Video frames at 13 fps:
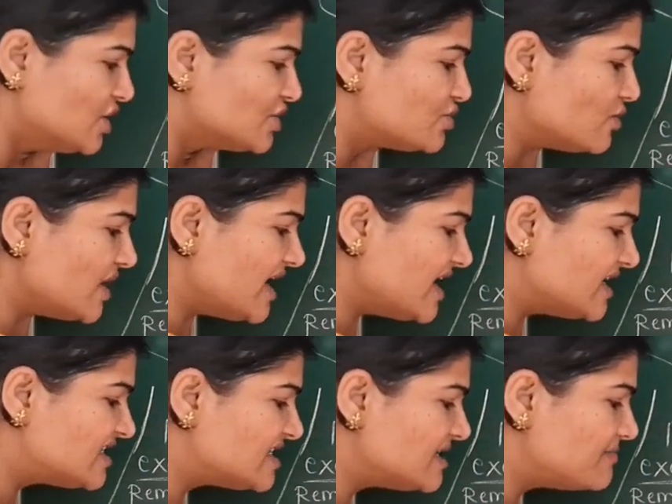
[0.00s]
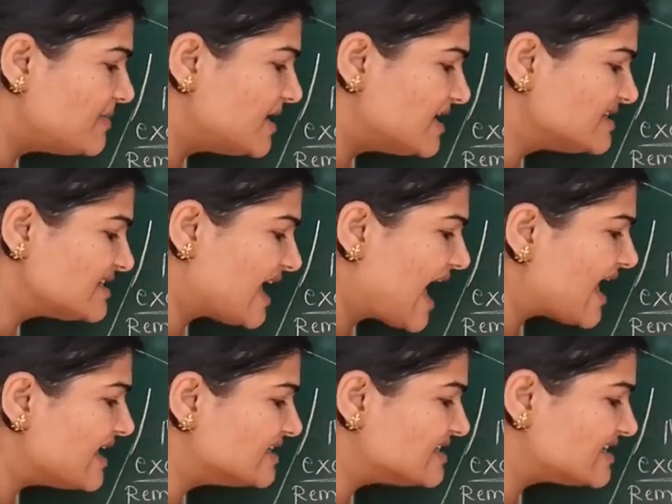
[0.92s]
So Ag plus
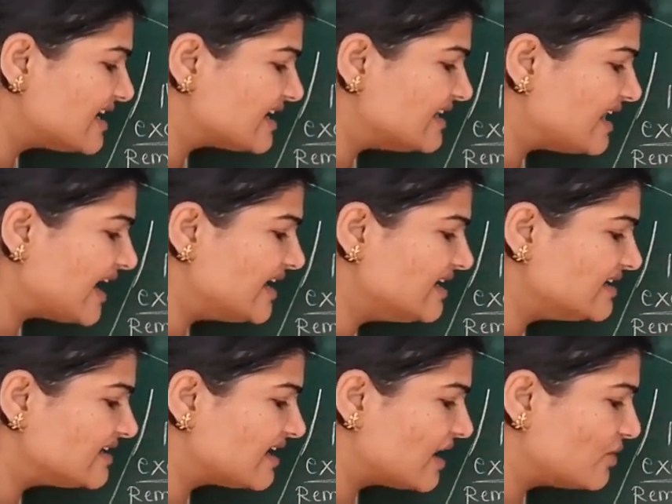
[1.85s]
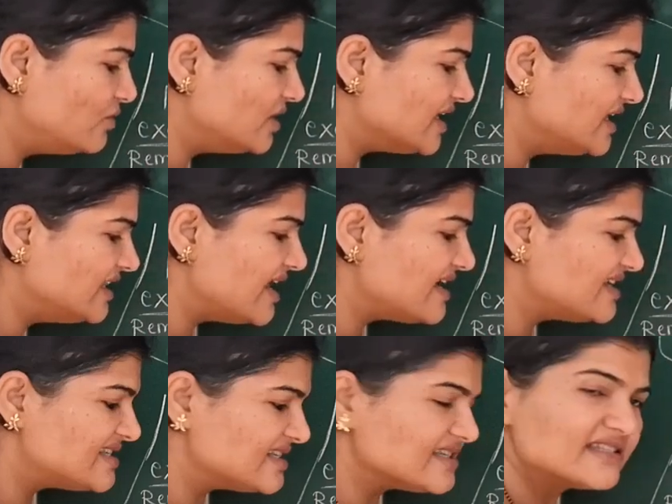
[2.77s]
ions are lying around in
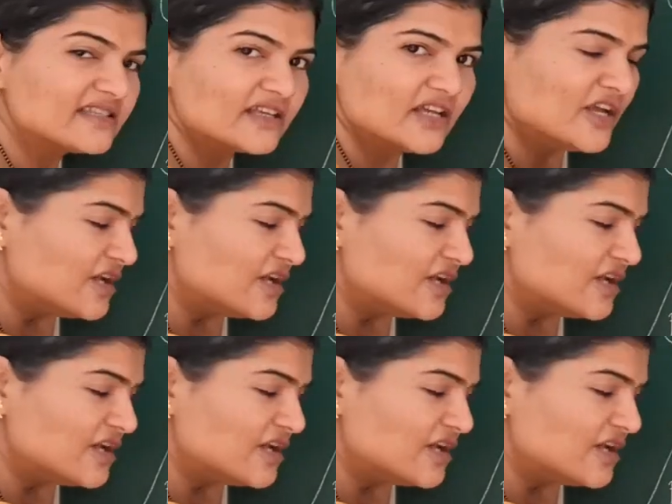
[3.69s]
excess.